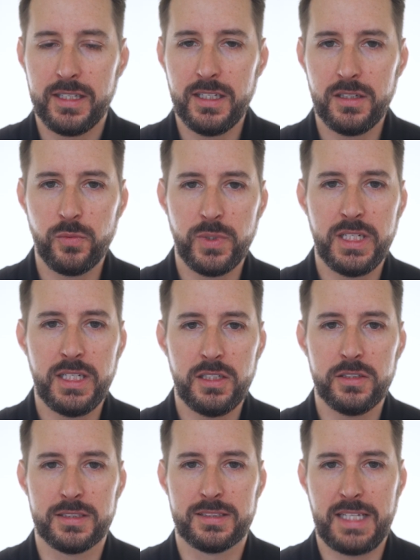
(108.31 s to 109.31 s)
Then we need
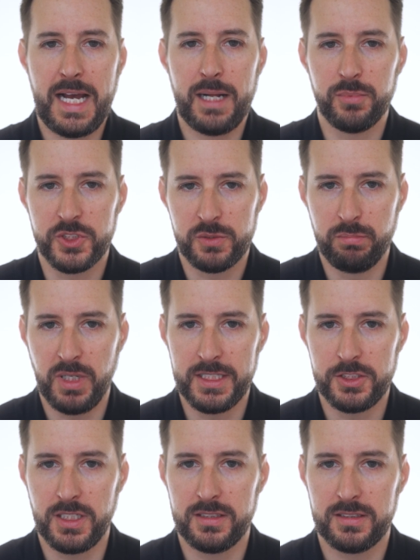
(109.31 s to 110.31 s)
to establish
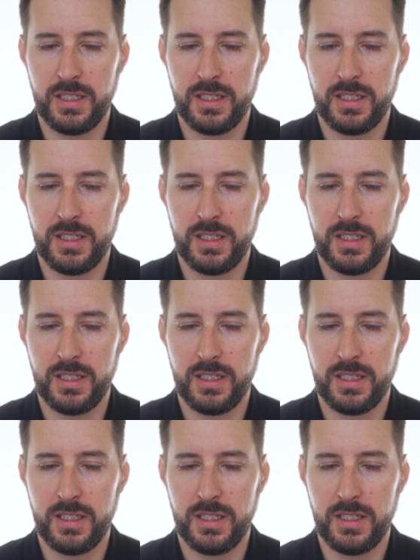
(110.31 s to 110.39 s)
budgets,